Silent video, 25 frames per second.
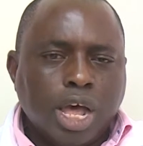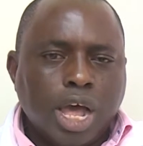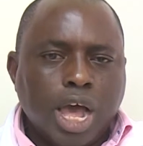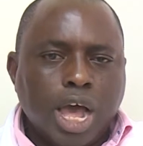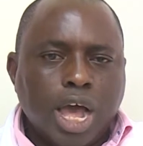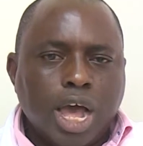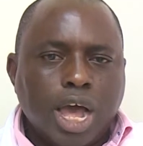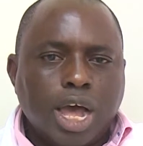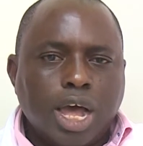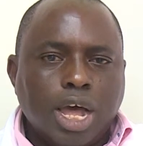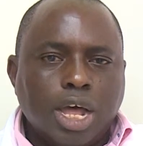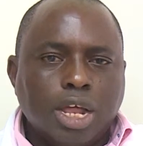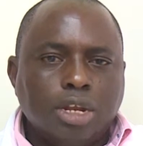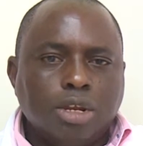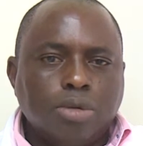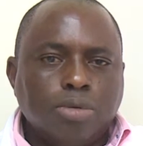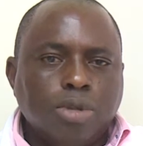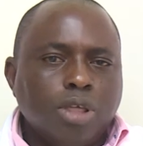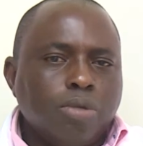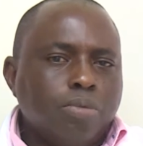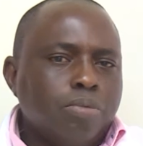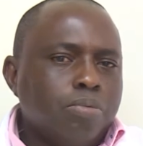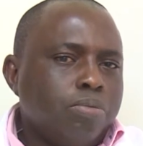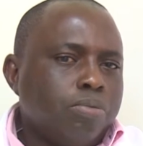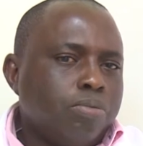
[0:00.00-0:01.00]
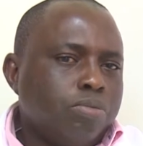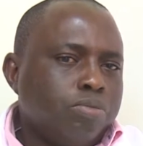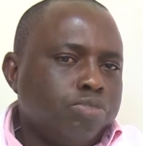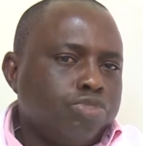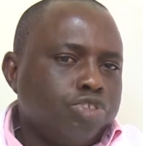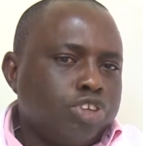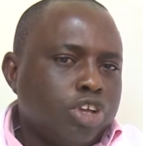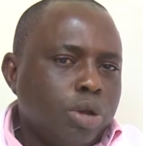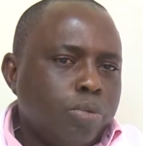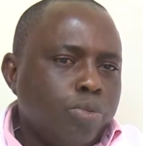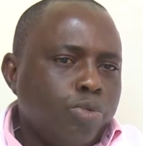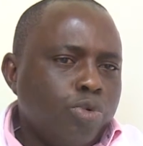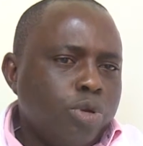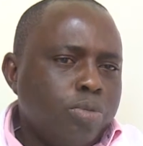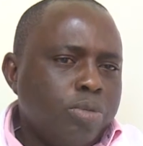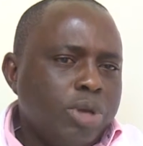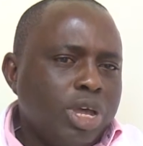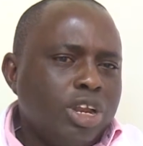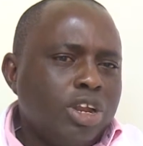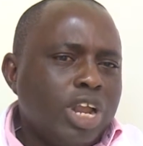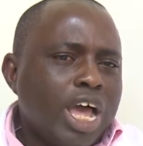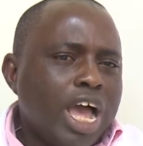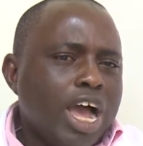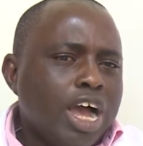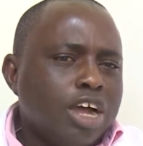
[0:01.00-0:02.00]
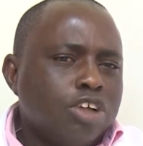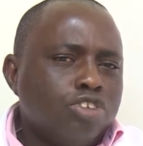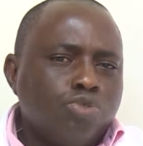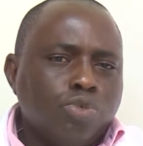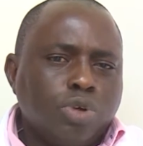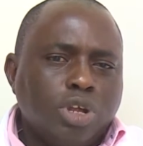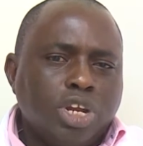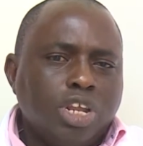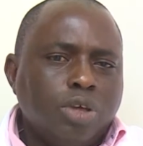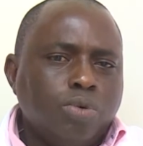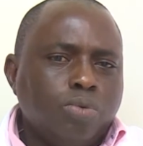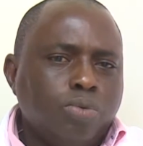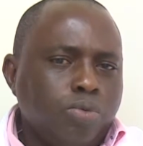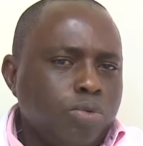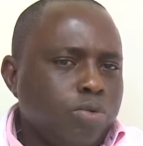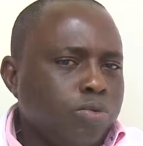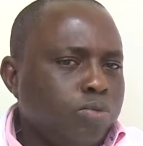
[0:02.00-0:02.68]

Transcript: And some women actually,